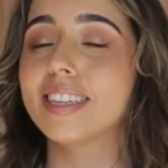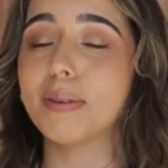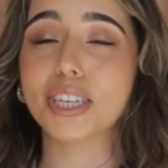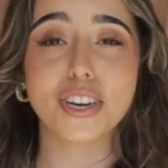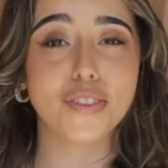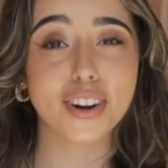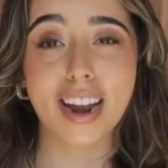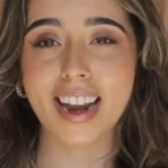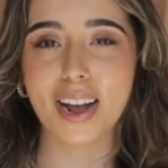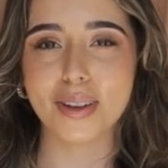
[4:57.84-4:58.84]
especially for a
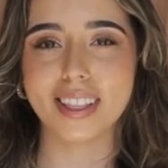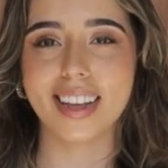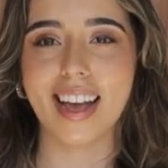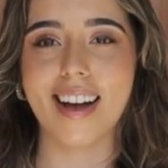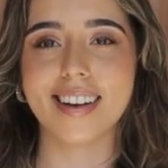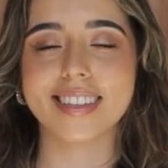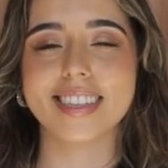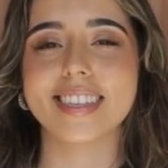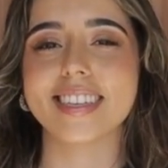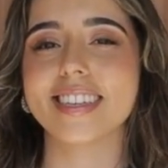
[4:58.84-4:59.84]
night out with the gals.
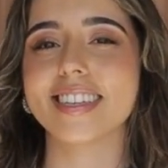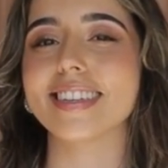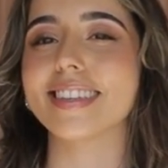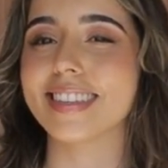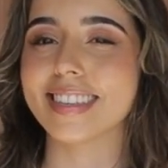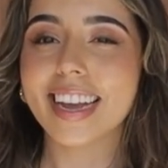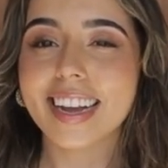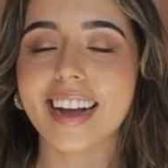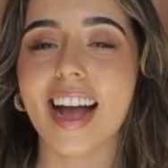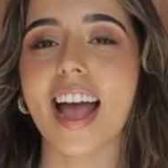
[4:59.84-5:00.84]
This is
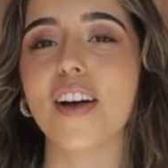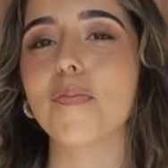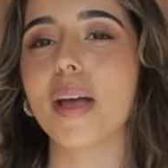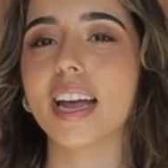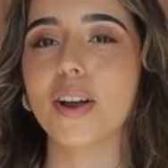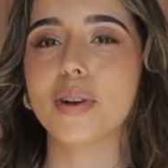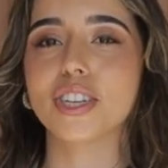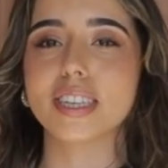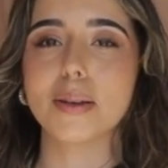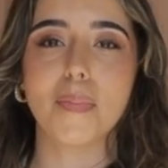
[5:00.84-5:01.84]
sick. I have paired it
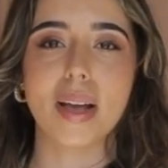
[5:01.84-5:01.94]
with just a